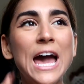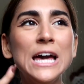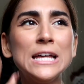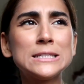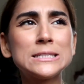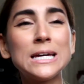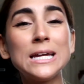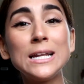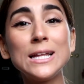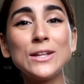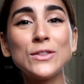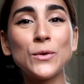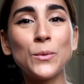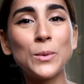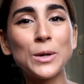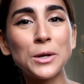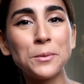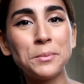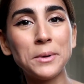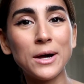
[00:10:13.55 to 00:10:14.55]
it's kind of like the
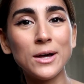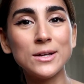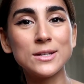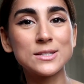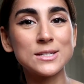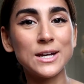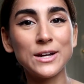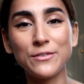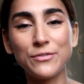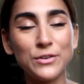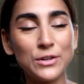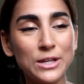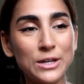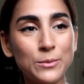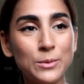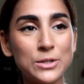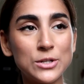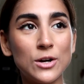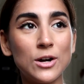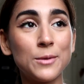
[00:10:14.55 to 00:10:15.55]
weird balance I feel
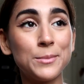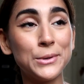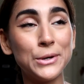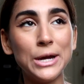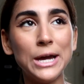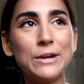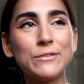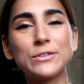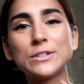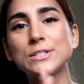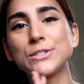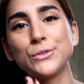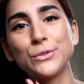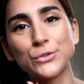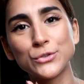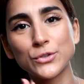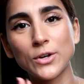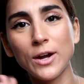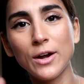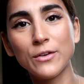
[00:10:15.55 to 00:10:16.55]
like we talk about every
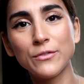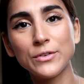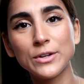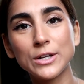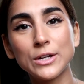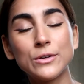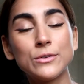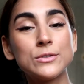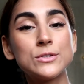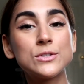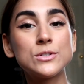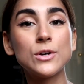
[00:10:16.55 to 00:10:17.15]
single try on video.